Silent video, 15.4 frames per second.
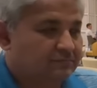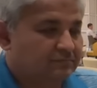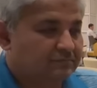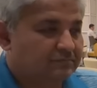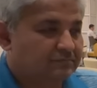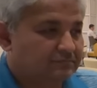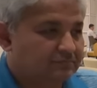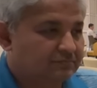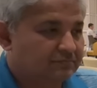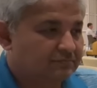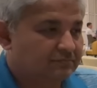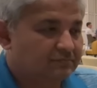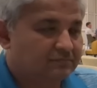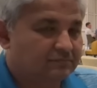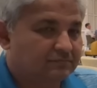
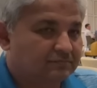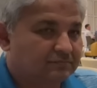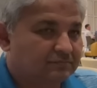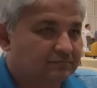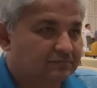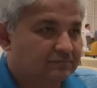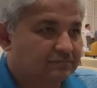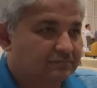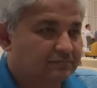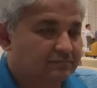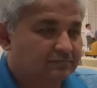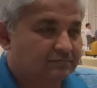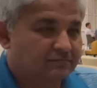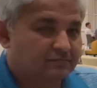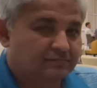
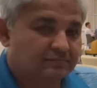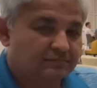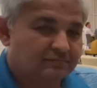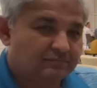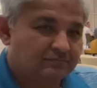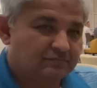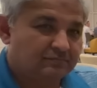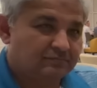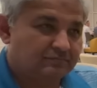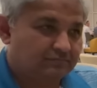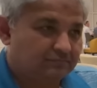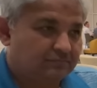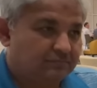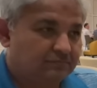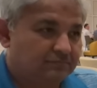
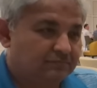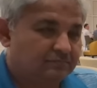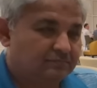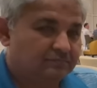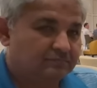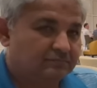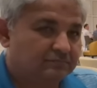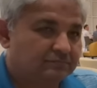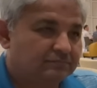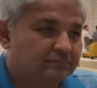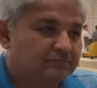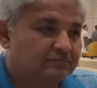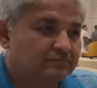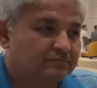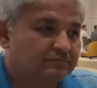
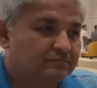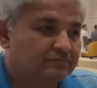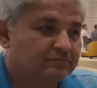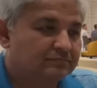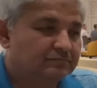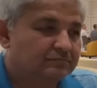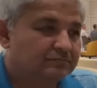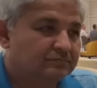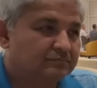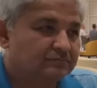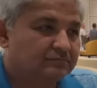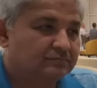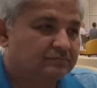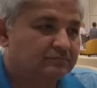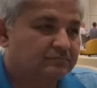
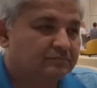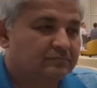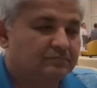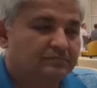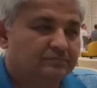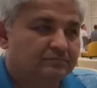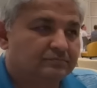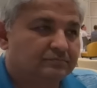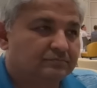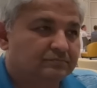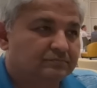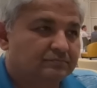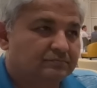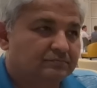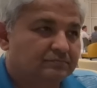
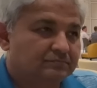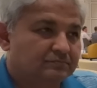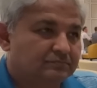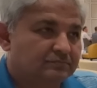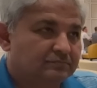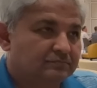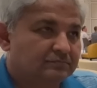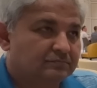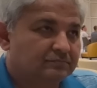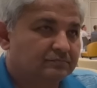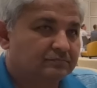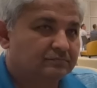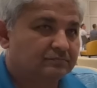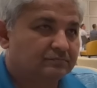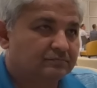
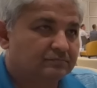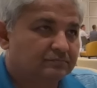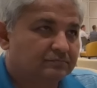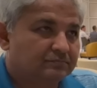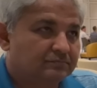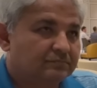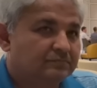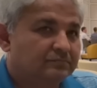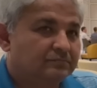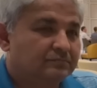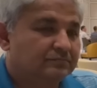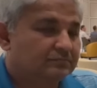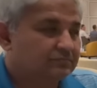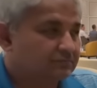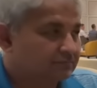
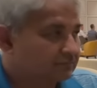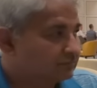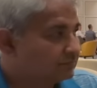(silent)